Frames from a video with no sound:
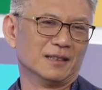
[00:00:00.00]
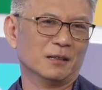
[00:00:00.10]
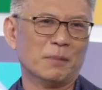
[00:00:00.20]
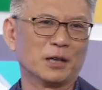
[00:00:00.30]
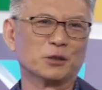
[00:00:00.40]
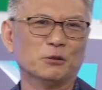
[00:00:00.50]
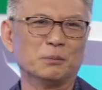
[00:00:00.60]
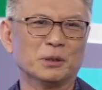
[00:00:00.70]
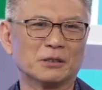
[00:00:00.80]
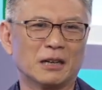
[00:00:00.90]
a model we
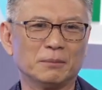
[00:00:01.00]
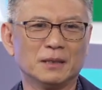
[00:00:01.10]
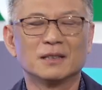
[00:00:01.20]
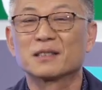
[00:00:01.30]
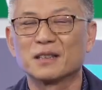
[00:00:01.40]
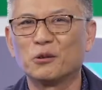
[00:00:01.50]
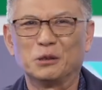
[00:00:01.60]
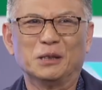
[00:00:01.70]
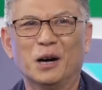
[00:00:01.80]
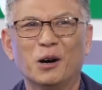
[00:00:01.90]
build up?
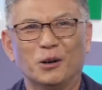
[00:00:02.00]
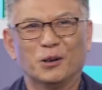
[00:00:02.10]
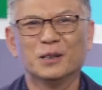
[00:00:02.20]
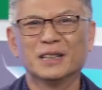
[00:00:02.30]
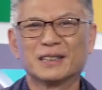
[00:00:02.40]
Sorry, no.